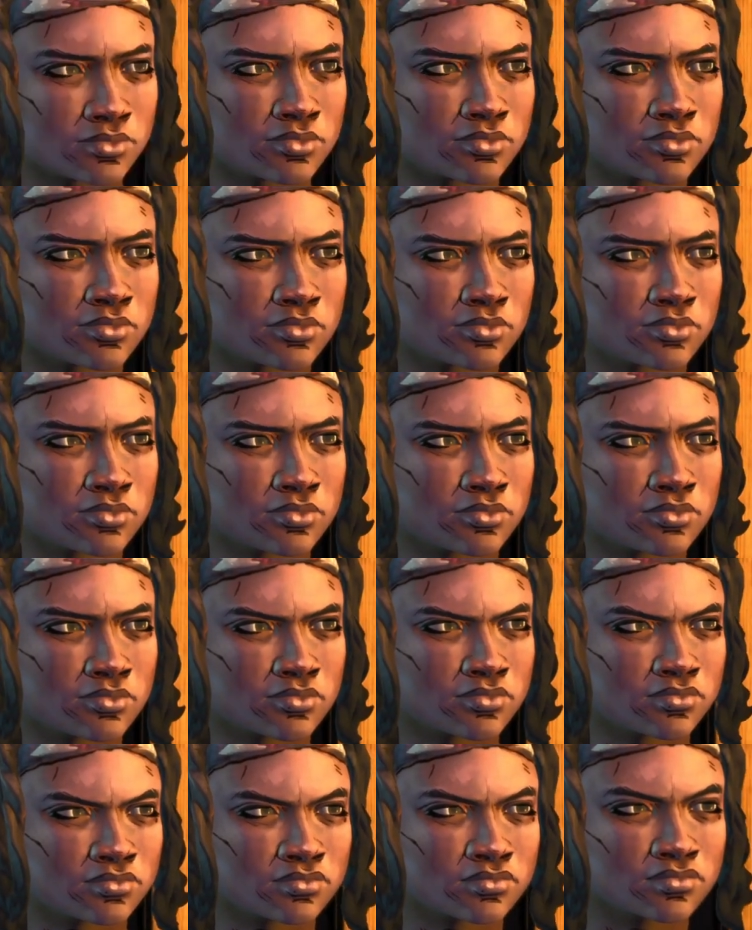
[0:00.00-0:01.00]

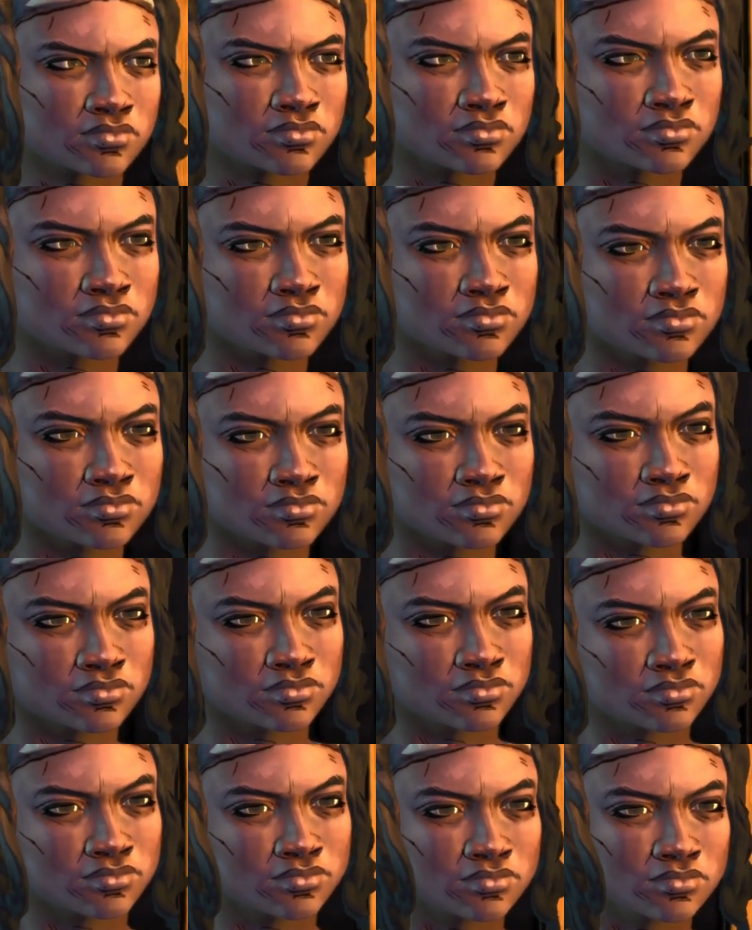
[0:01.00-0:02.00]

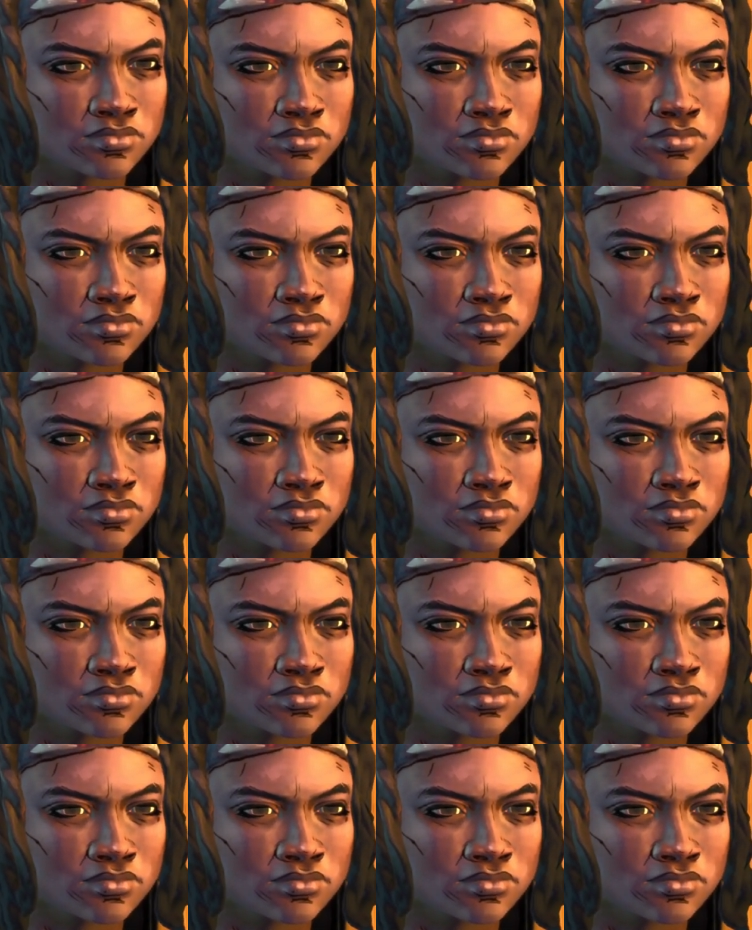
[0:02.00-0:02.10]
(no one is talking)